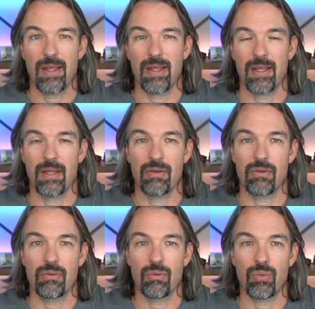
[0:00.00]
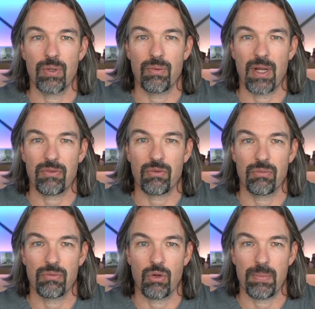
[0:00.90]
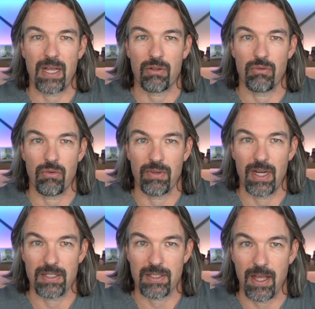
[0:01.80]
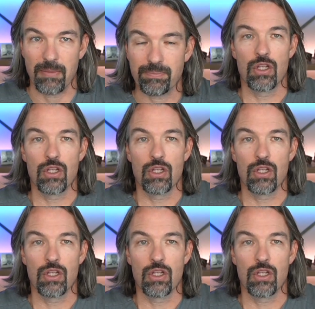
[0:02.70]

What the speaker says: and we would have to go back and revise that.